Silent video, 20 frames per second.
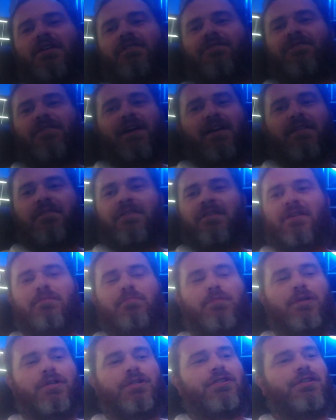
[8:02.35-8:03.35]
to 500
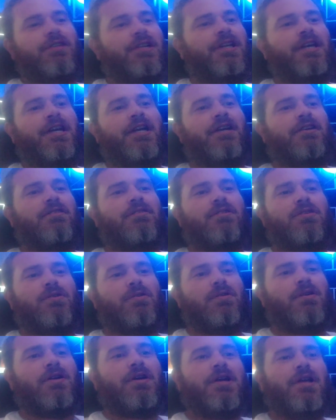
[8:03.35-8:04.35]
bushel an acre
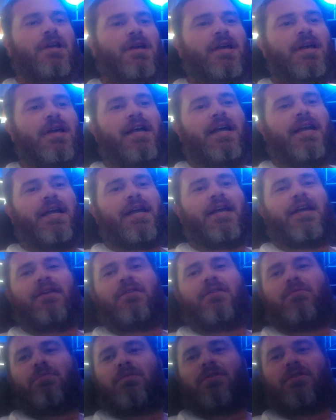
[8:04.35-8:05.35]
corn.
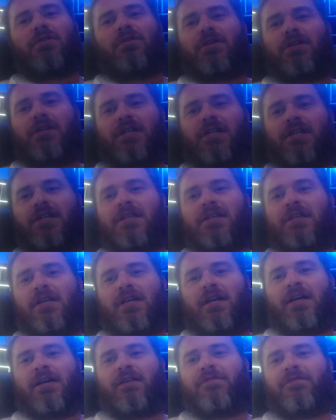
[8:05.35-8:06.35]
And we're looking
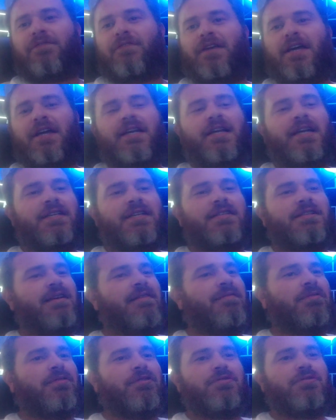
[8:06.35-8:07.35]
for that next
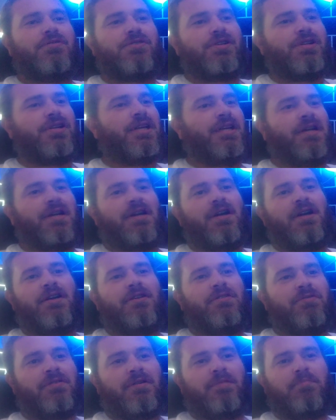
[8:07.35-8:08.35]
evolution in
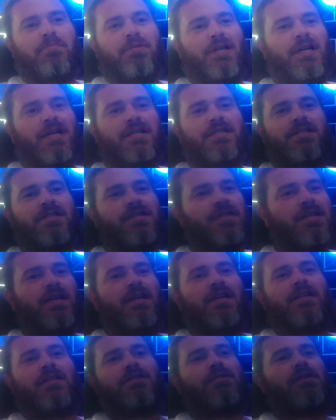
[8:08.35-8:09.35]
100 plus
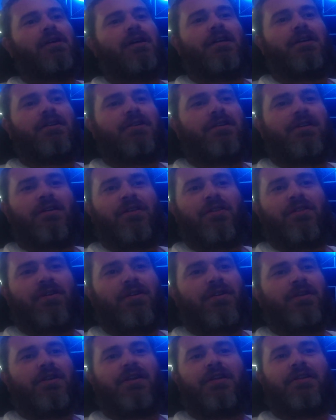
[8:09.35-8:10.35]
to
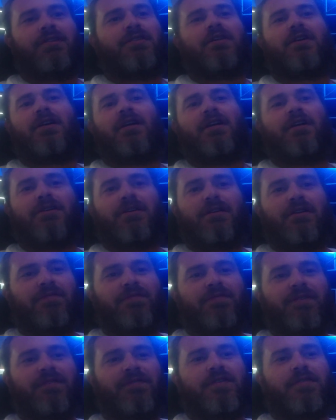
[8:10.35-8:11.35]
130 to
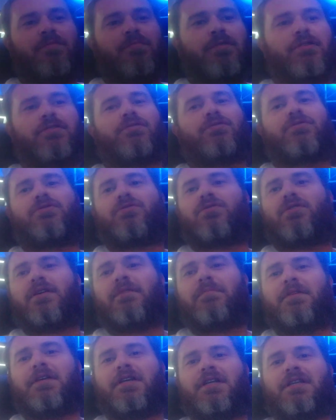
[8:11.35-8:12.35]
150 bushel
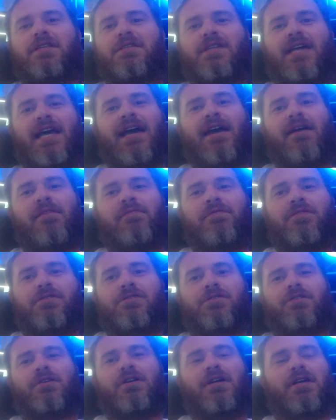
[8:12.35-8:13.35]
soybeans
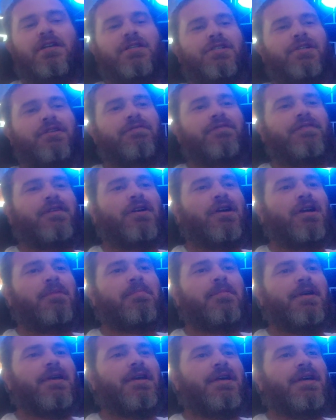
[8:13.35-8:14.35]
average across your
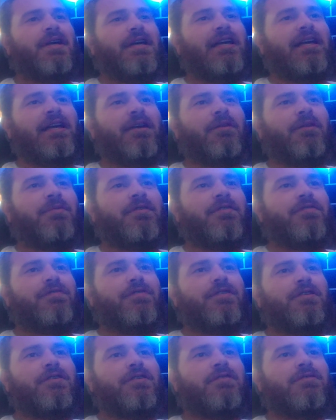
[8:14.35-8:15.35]
farm. And we
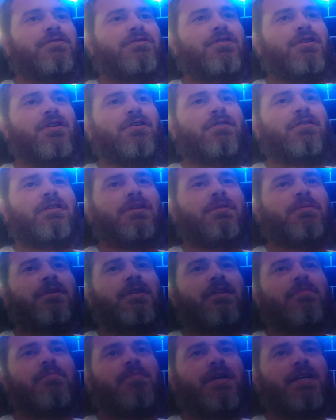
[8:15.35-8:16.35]
feel strongly one
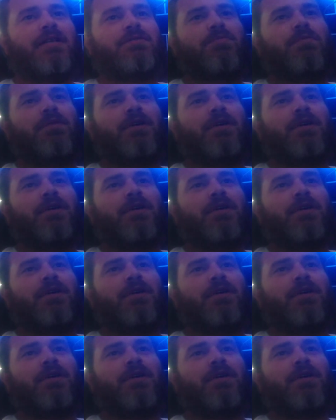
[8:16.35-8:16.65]
of the best